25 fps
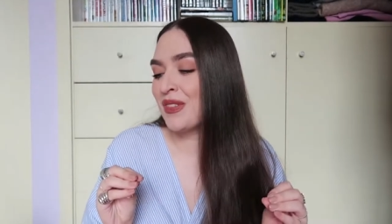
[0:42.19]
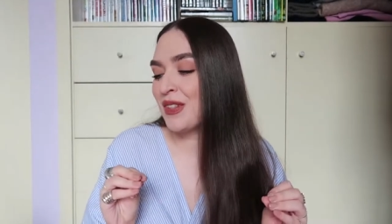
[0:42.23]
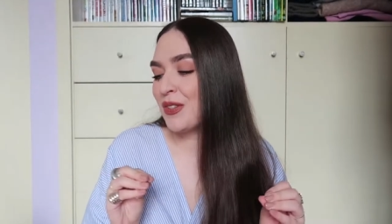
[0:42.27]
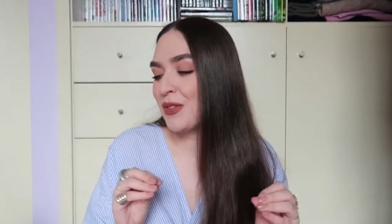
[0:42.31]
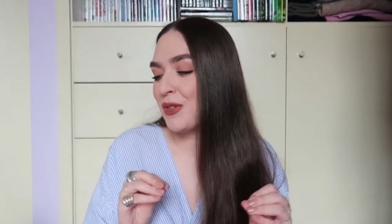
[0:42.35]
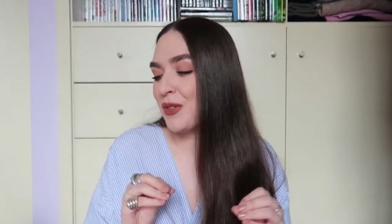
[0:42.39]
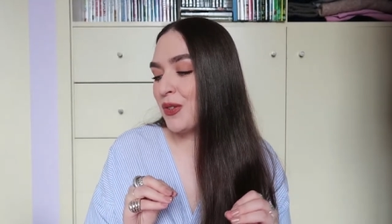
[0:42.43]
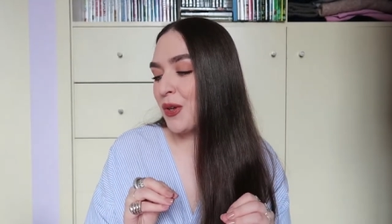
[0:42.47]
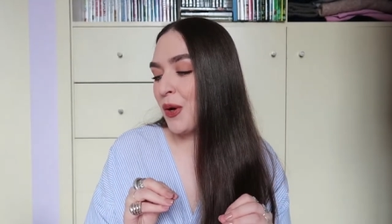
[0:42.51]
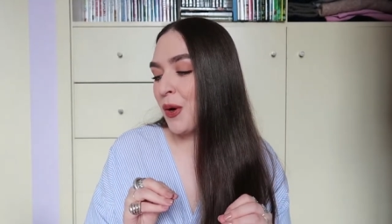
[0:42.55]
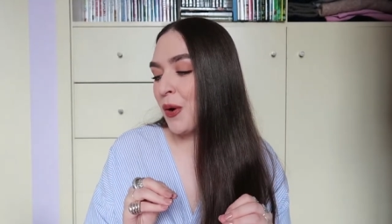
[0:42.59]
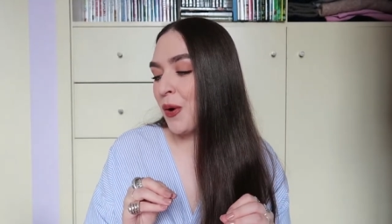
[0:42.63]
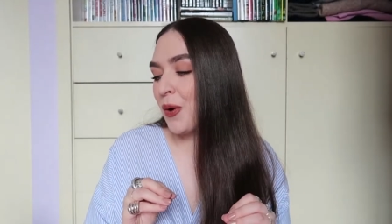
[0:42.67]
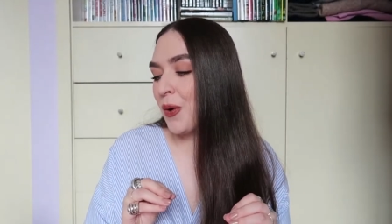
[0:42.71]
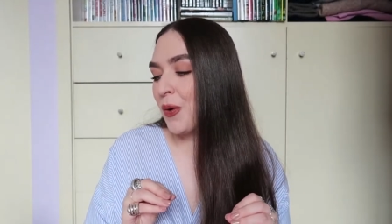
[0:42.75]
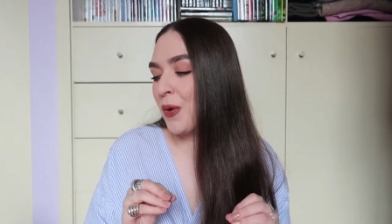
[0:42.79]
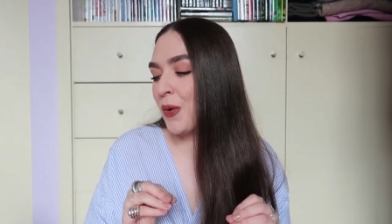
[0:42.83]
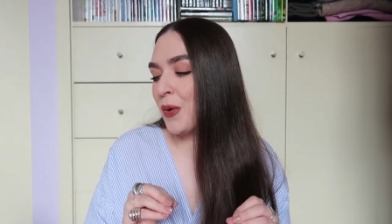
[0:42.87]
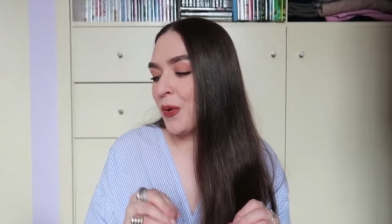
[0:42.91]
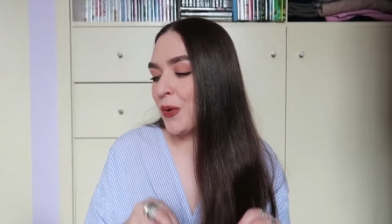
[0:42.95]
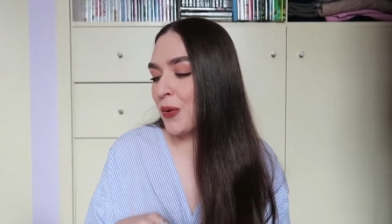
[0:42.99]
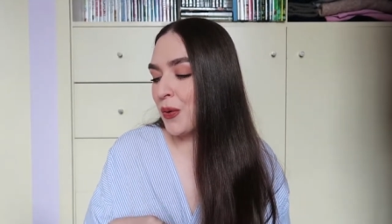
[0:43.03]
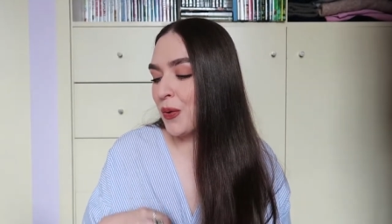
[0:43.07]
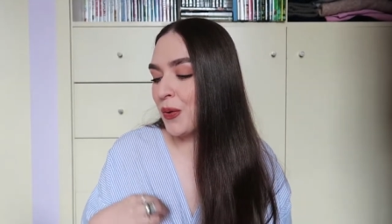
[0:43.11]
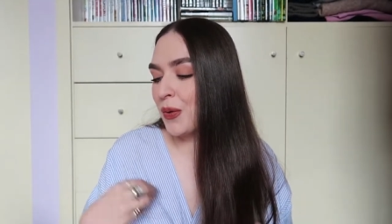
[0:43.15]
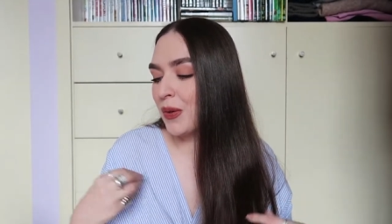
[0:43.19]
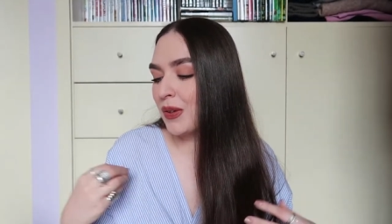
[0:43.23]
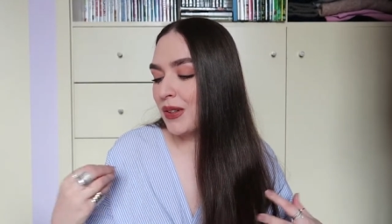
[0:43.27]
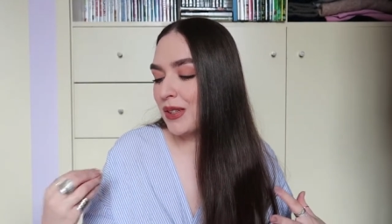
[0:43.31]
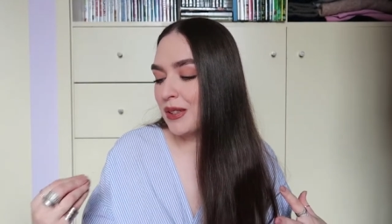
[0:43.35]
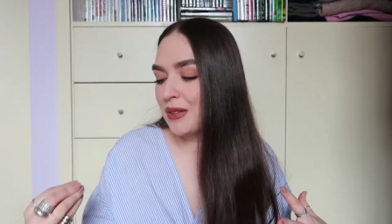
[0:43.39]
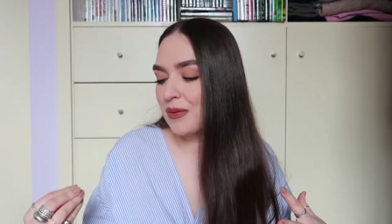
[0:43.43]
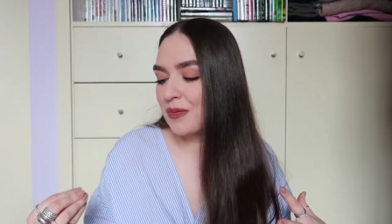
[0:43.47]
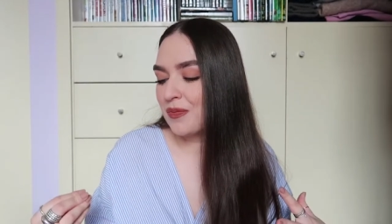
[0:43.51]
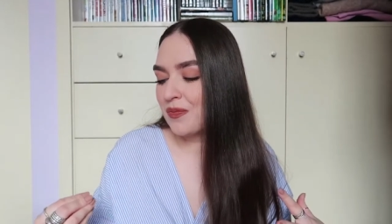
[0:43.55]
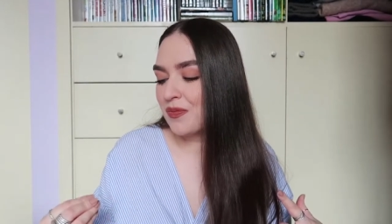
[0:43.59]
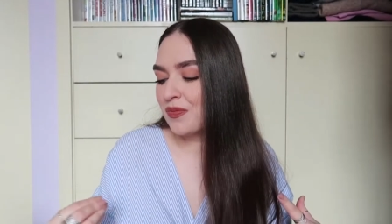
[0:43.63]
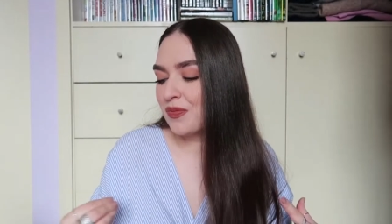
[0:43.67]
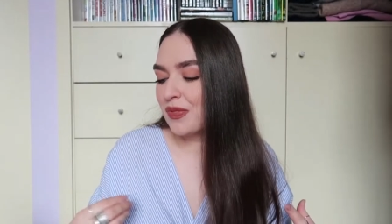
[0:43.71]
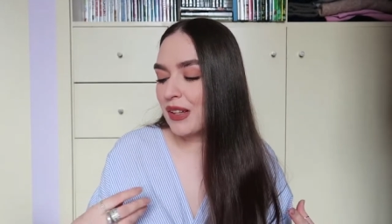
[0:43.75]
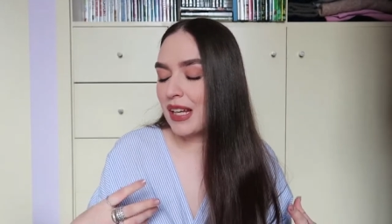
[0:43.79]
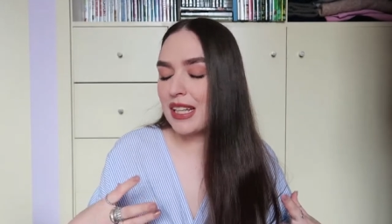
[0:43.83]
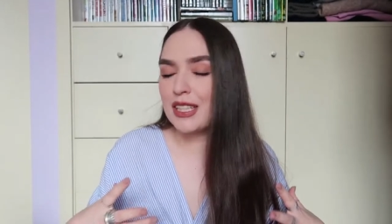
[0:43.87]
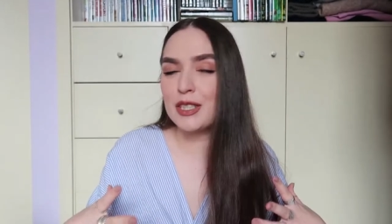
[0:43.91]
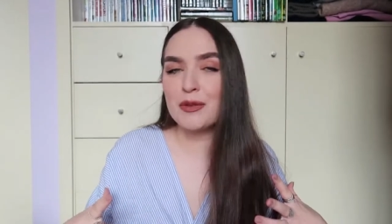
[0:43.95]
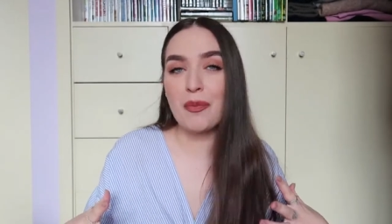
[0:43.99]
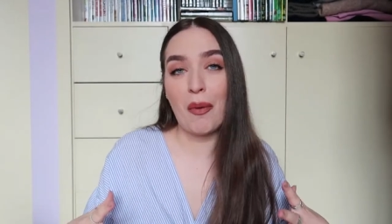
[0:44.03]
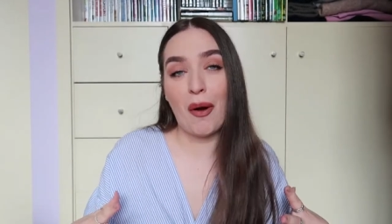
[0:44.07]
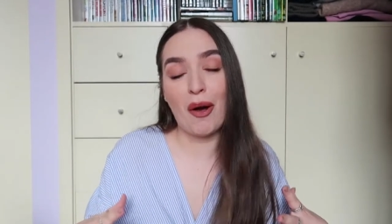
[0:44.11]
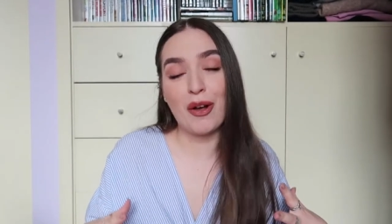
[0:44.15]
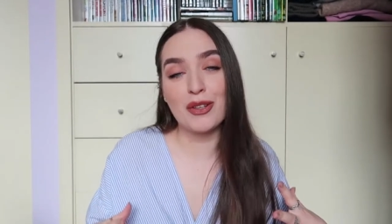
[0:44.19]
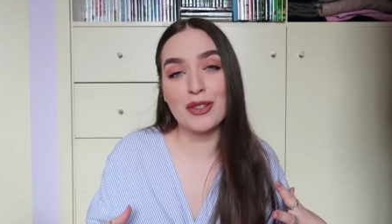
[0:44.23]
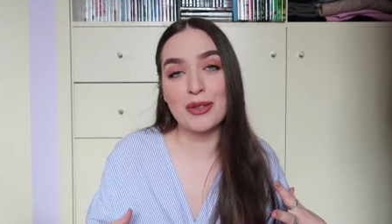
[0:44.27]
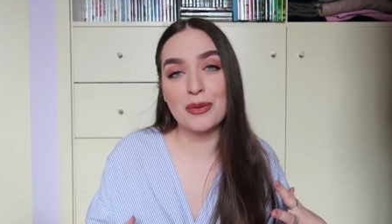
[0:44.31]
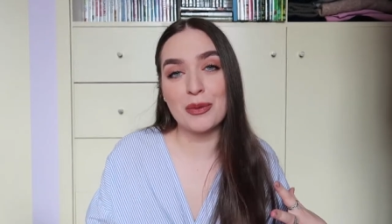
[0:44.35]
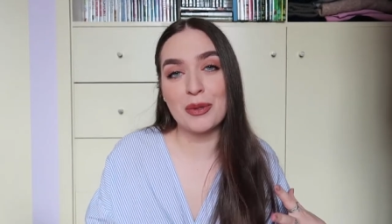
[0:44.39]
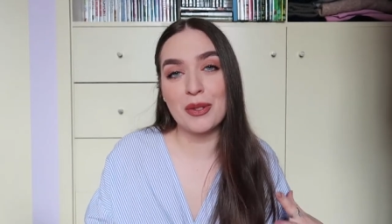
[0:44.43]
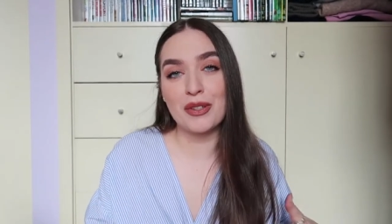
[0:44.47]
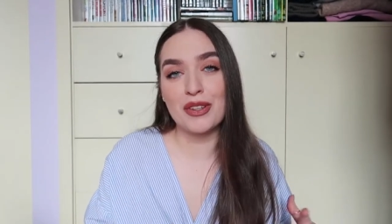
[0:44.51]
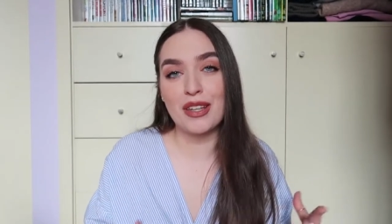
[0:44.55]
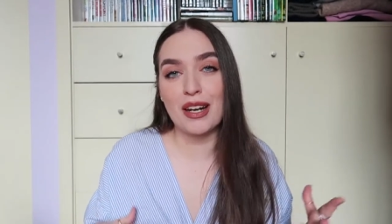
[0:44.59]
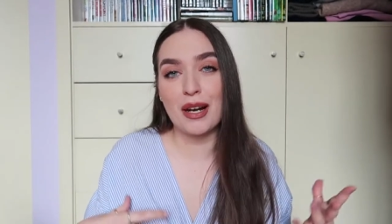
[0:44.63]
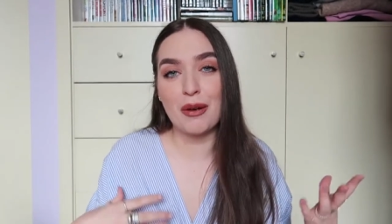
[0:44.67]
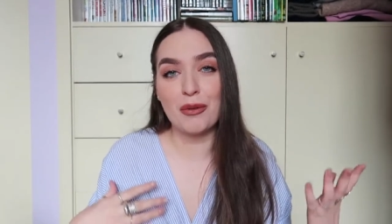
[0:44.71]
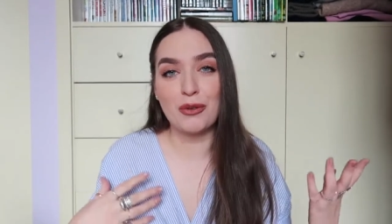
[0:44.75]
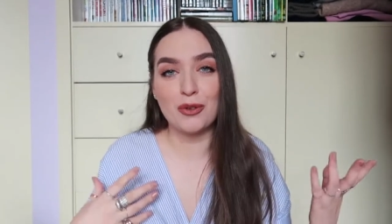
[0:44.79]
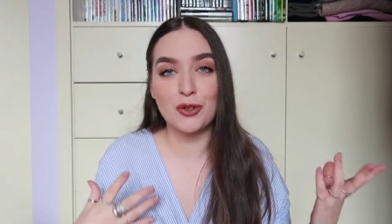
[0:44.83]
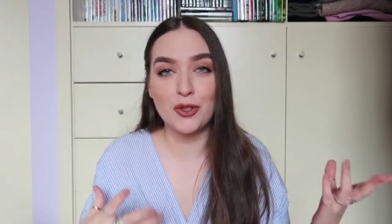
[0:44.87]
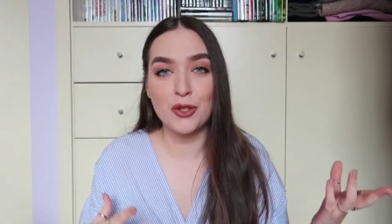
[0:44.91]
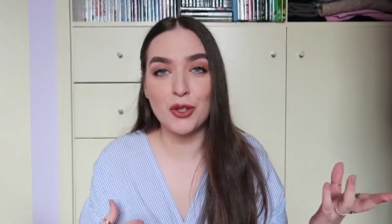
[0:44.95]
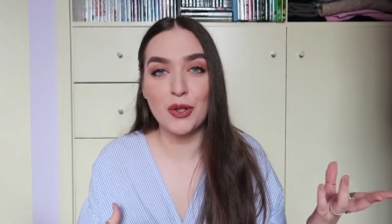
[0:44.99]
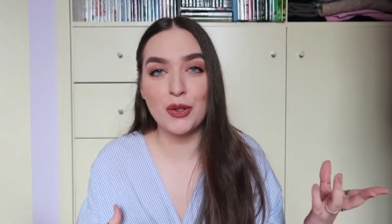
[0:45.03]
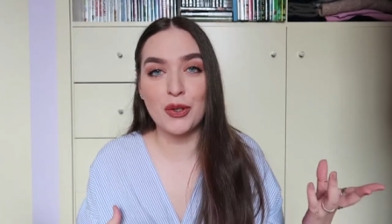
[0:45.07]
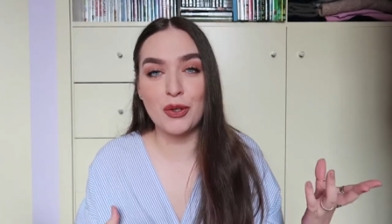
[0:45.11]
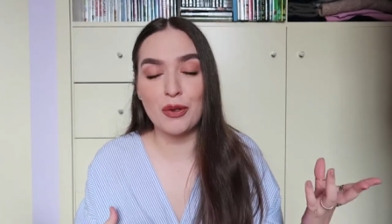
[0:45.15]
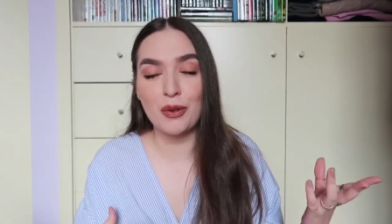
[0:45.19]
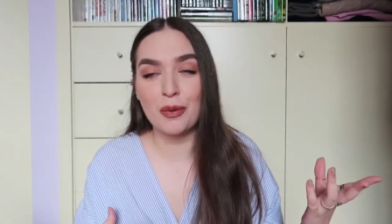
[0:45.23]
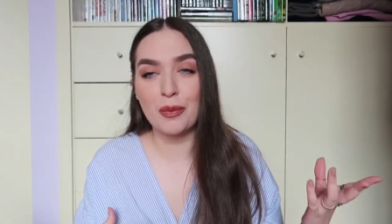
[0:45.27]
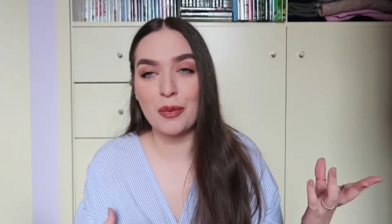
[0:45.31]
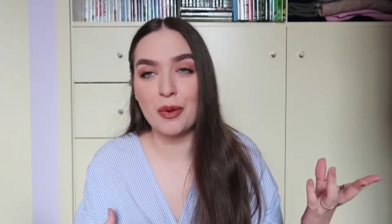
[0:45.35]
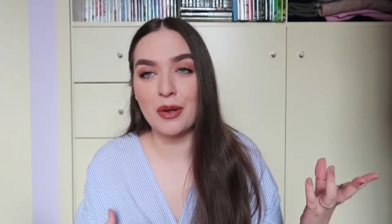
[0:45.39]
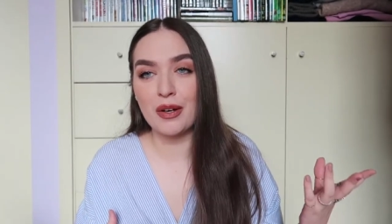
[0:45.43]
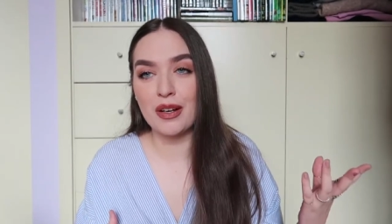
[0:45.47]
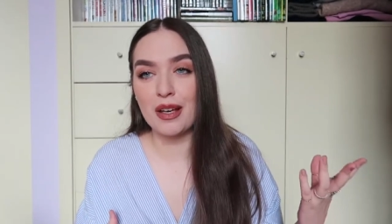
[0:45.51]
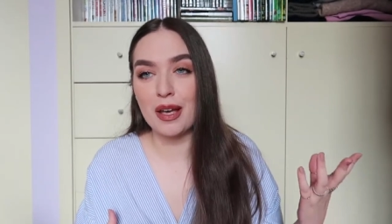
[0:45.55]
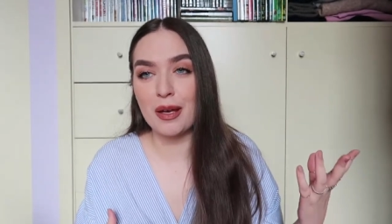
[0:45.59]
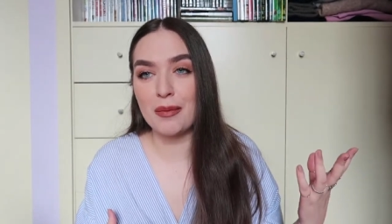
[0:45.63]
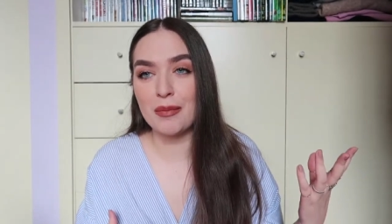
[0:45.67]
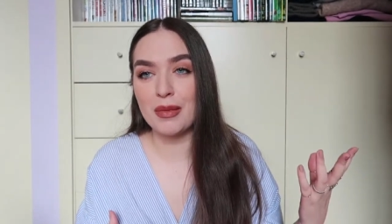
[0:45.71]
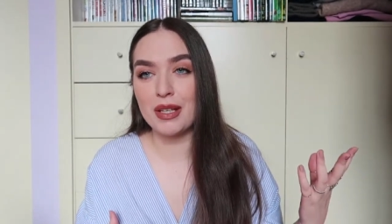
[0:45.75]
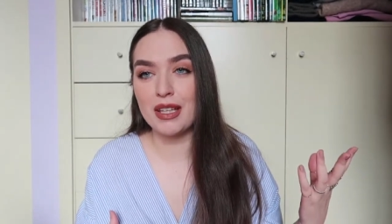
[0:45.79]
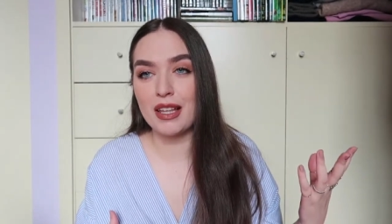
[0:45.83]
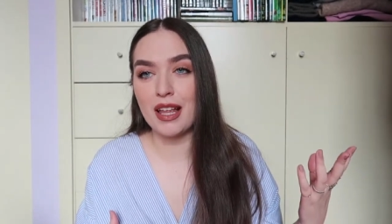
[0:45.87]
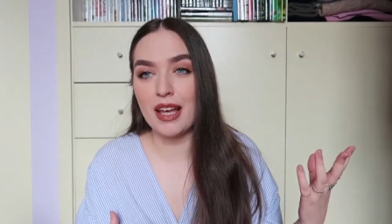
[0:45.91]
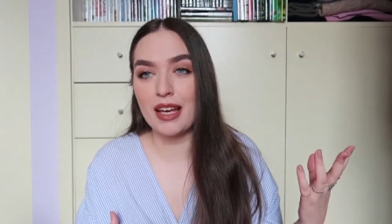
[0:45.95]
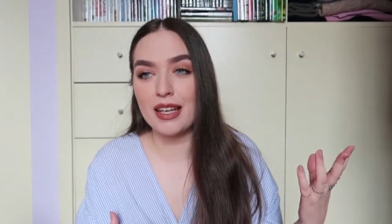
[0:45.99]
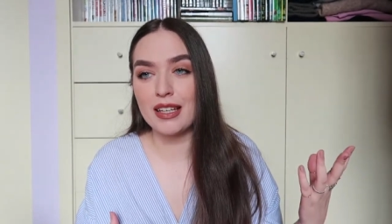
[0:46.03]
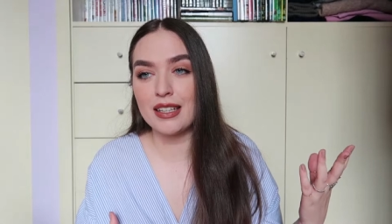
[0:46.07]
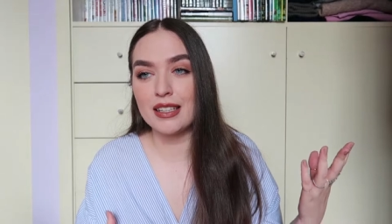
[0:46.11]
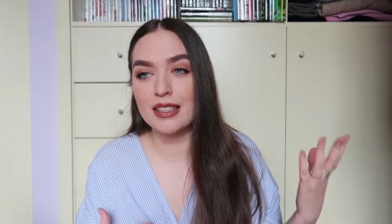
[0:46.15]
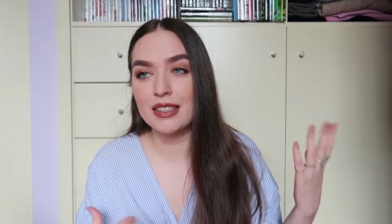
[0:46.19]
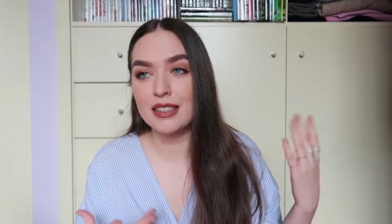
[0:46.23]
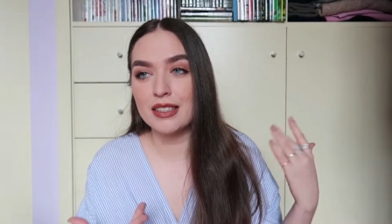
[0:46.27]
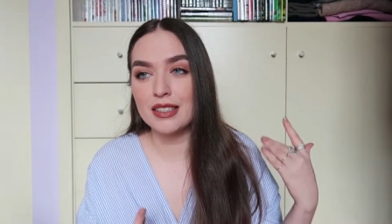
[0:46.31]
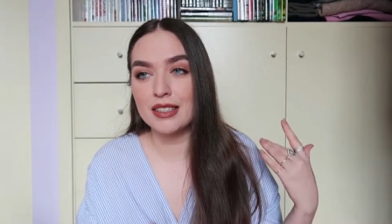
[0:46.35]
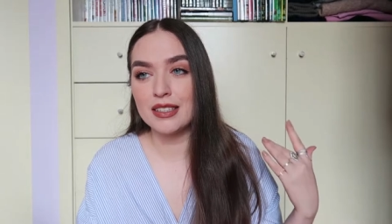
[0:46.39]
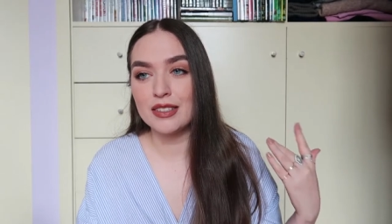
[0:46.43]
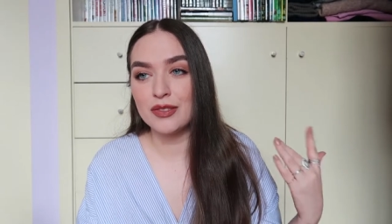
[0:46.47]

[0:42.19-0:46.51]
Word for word: So it's possible that I will show you a book and be like,